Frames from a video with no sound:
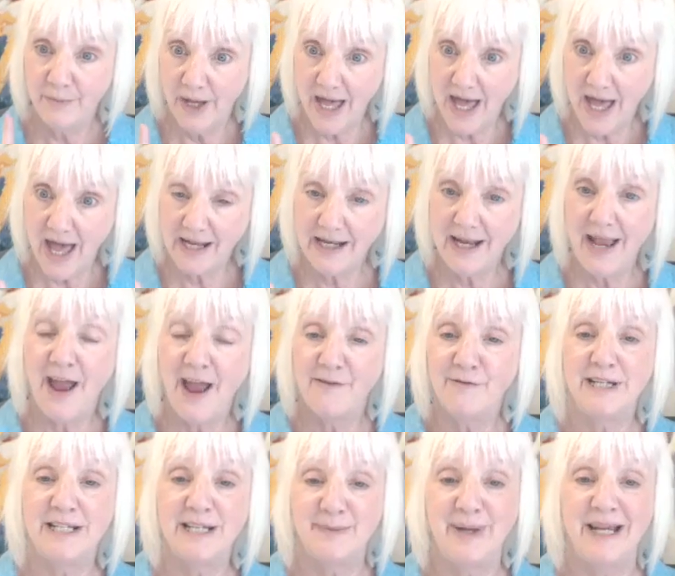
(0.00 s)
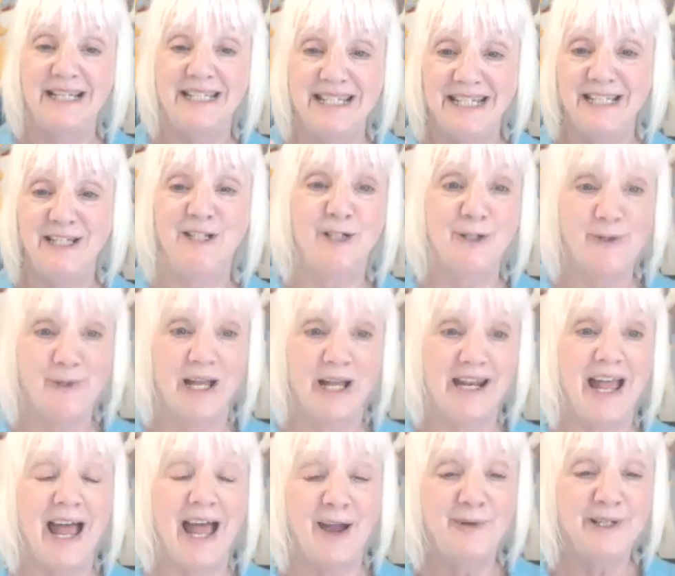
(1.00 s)
But every time I did do it,
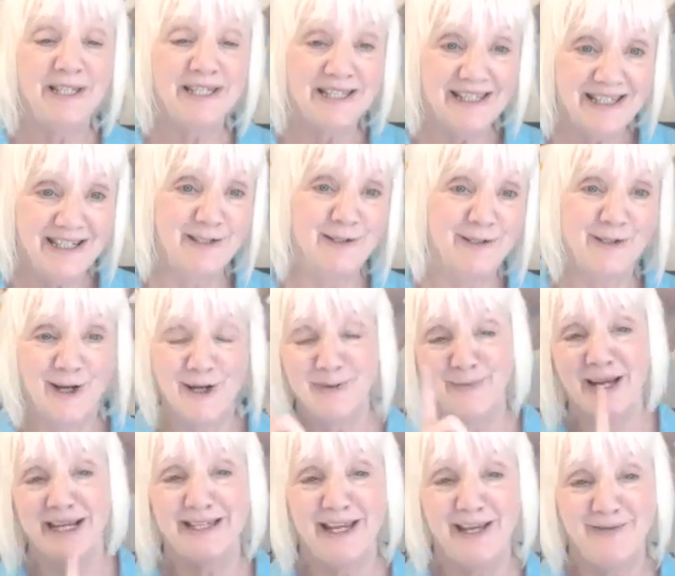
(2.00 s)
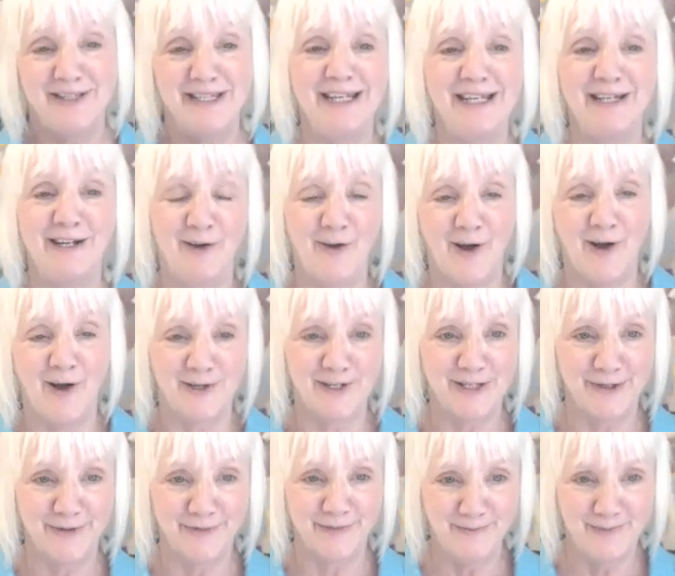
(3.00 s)
I would still go to my safe seat and offer
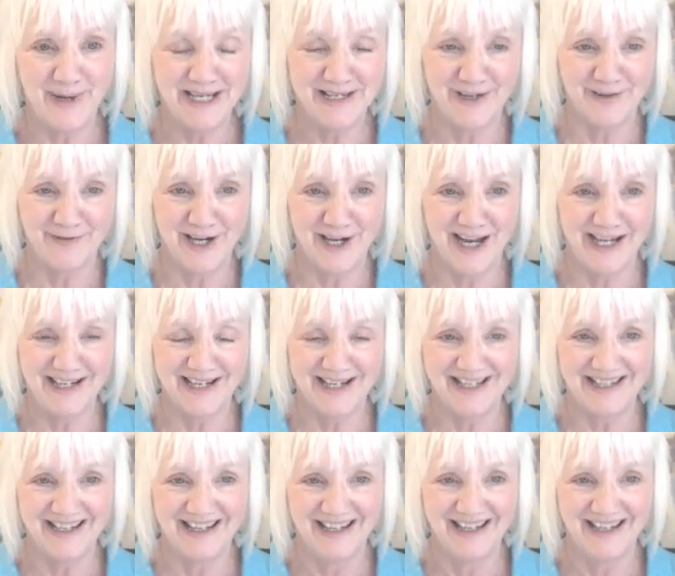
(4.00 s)
myself kindness.